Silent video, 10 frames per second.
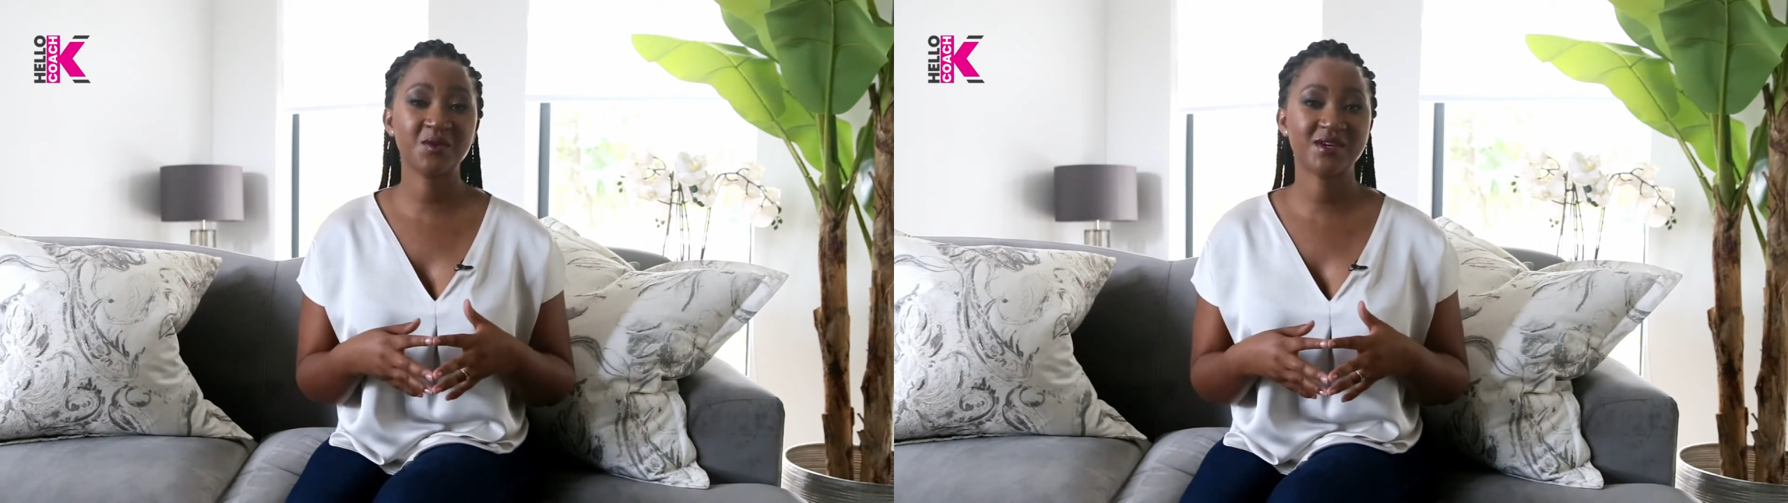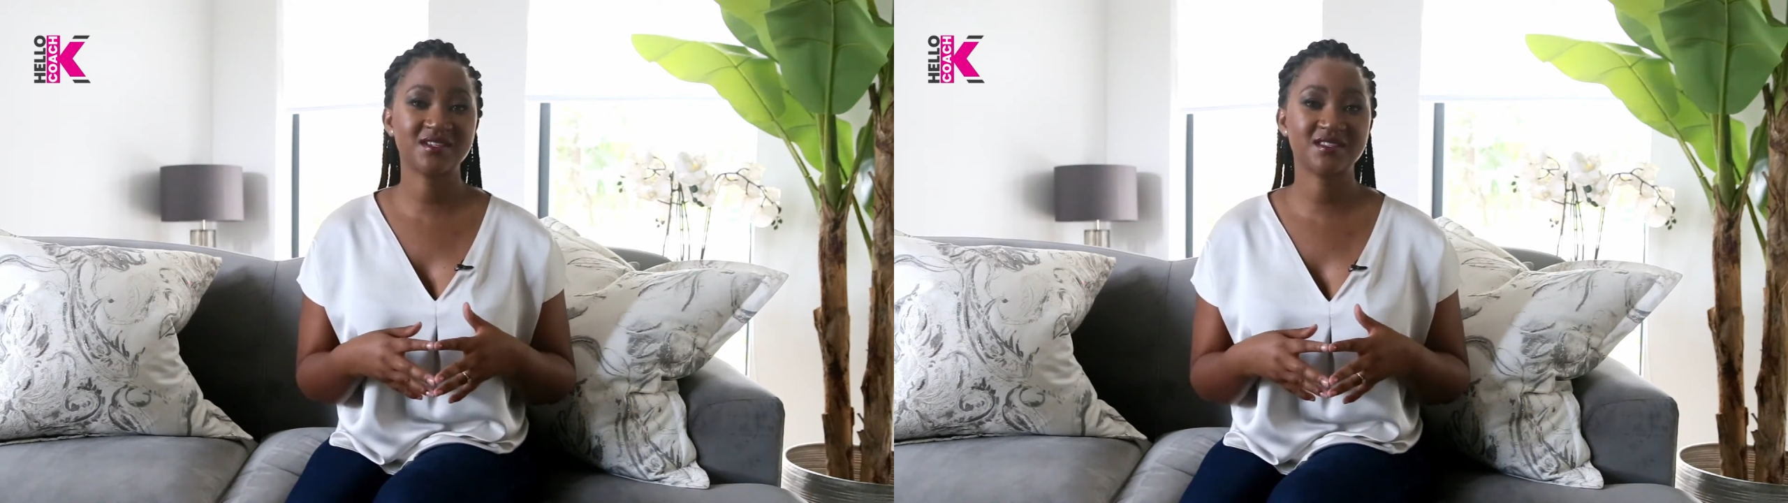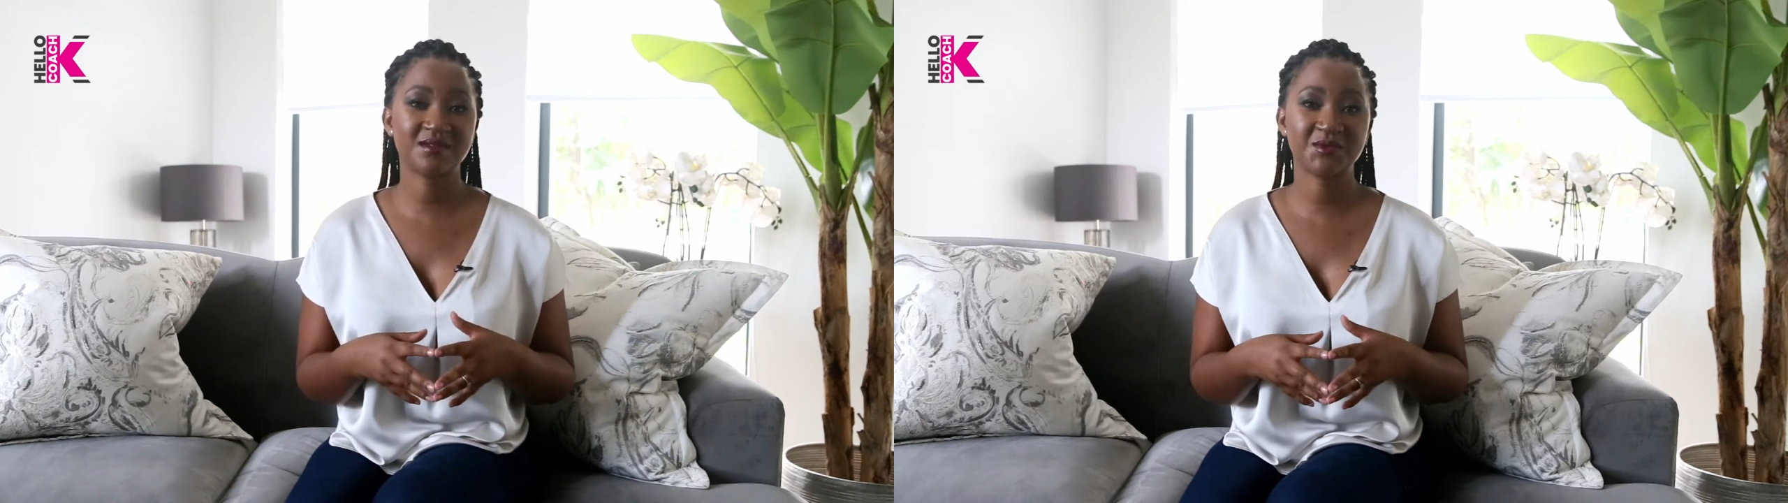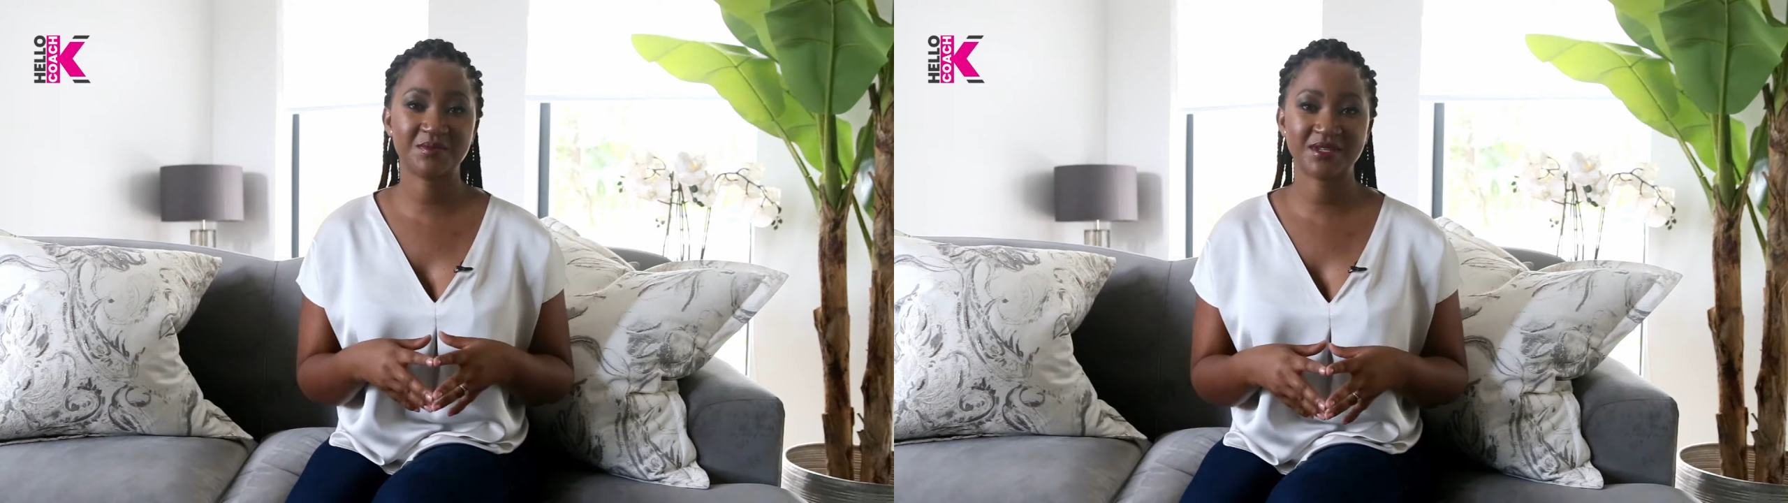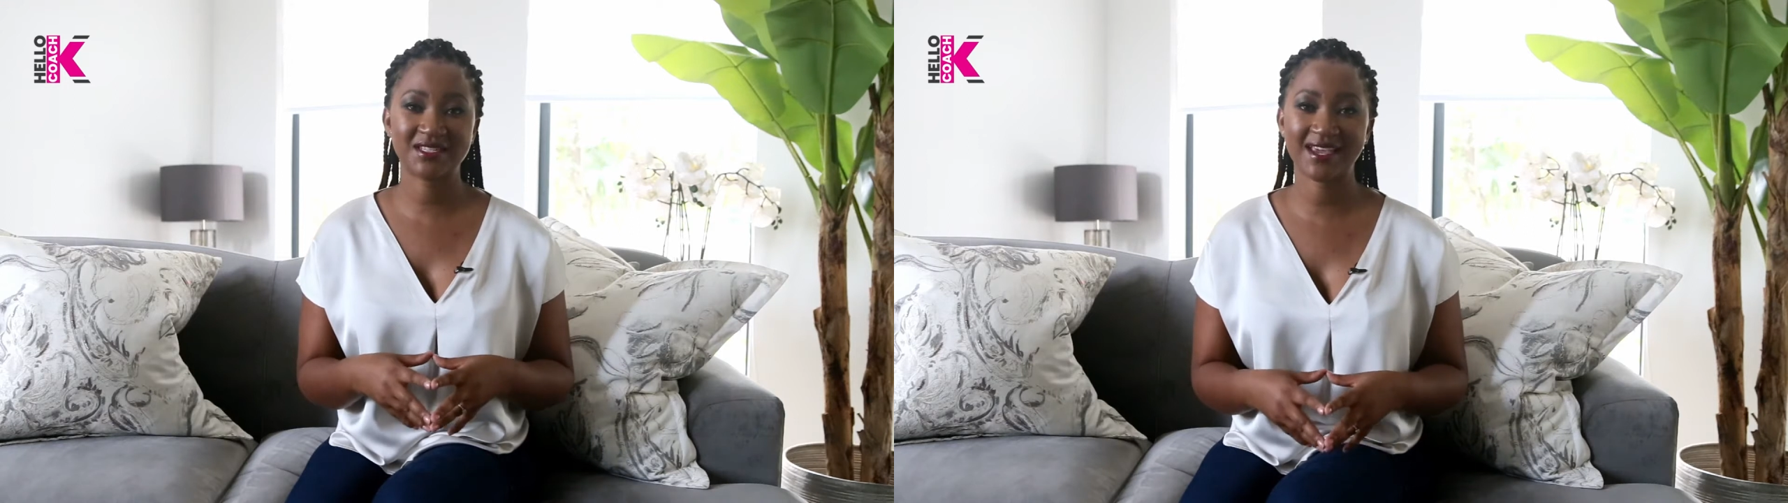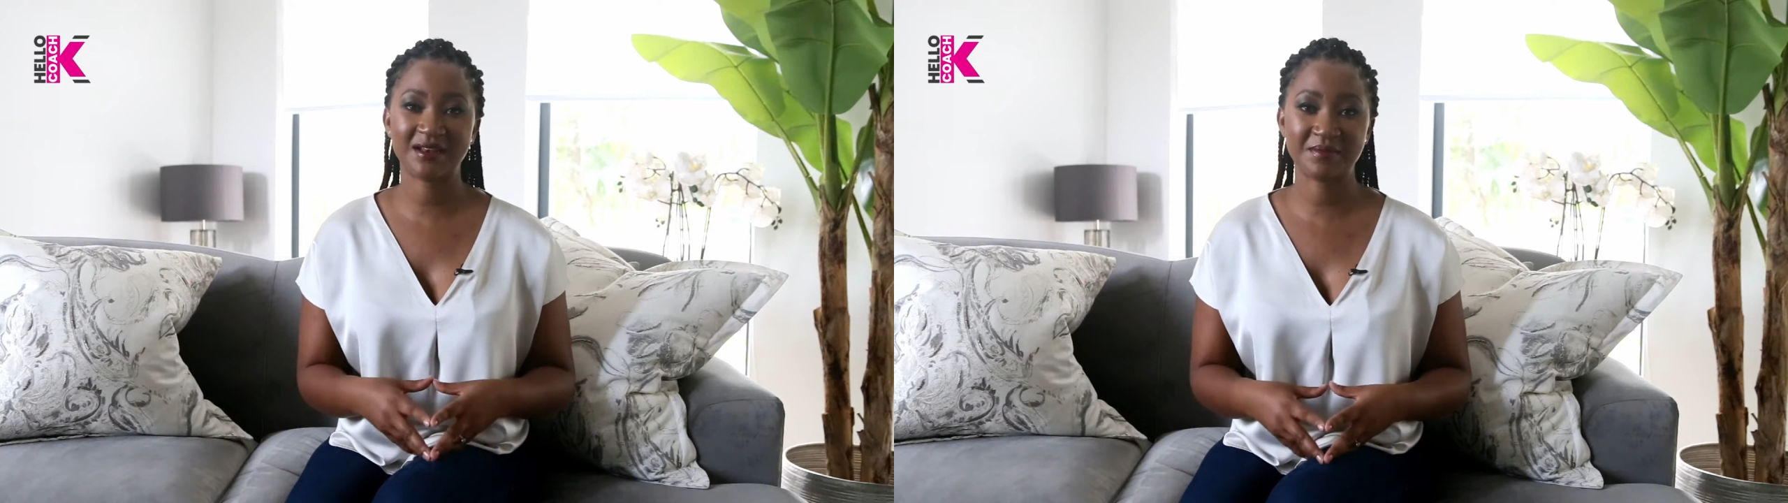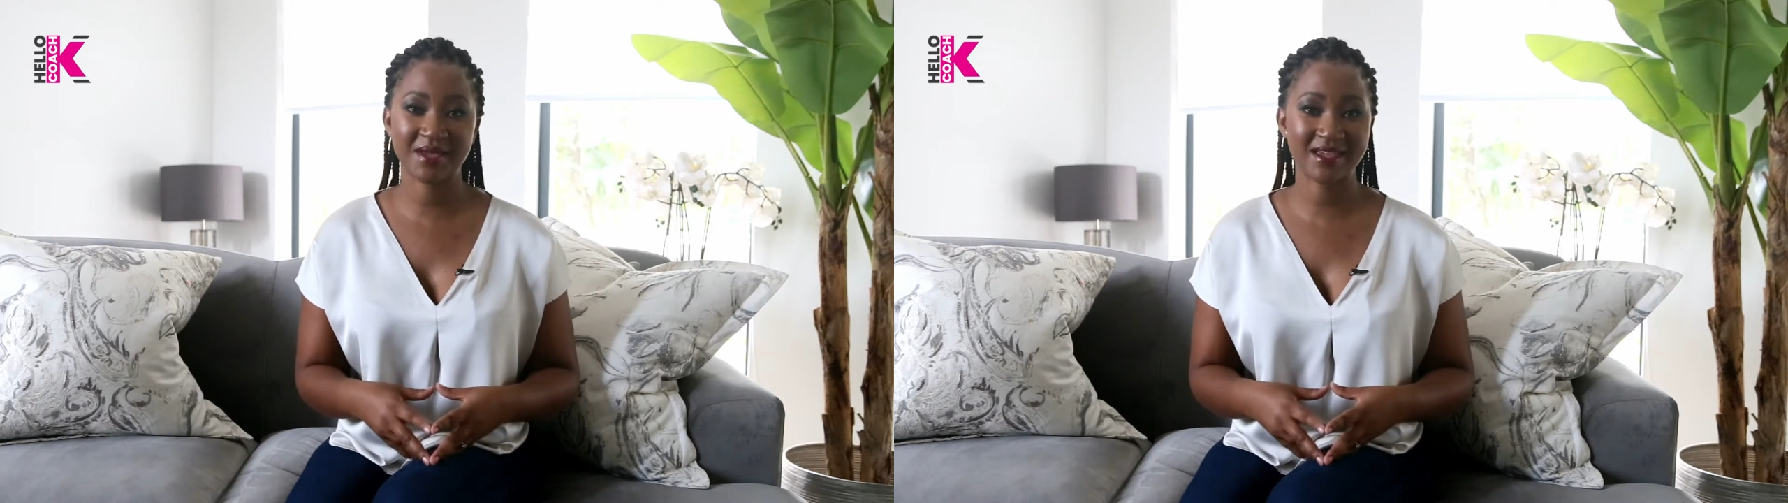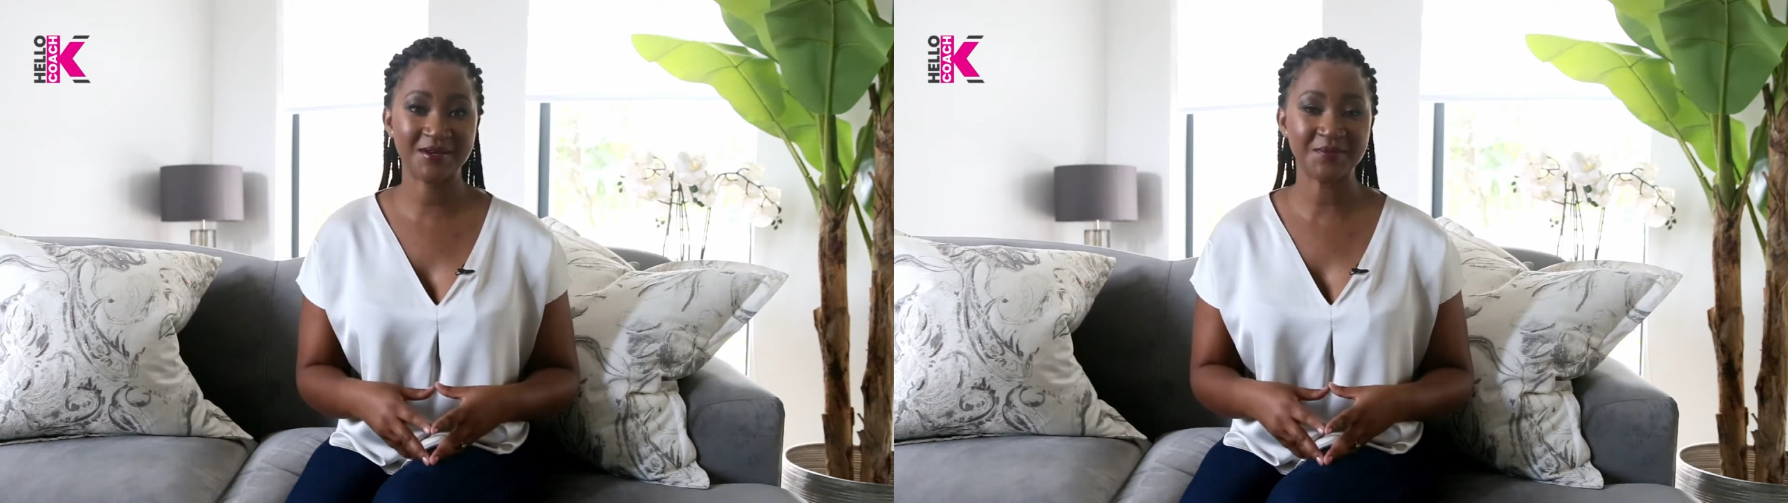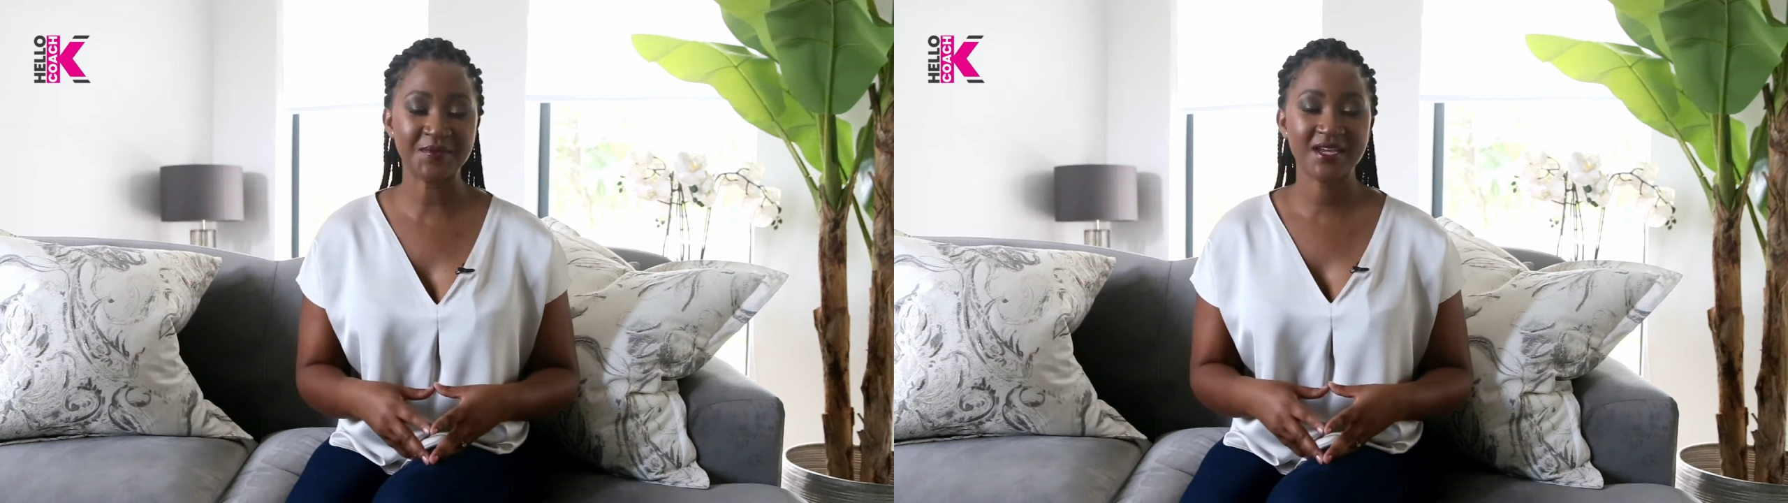wanted them to be tailor-made.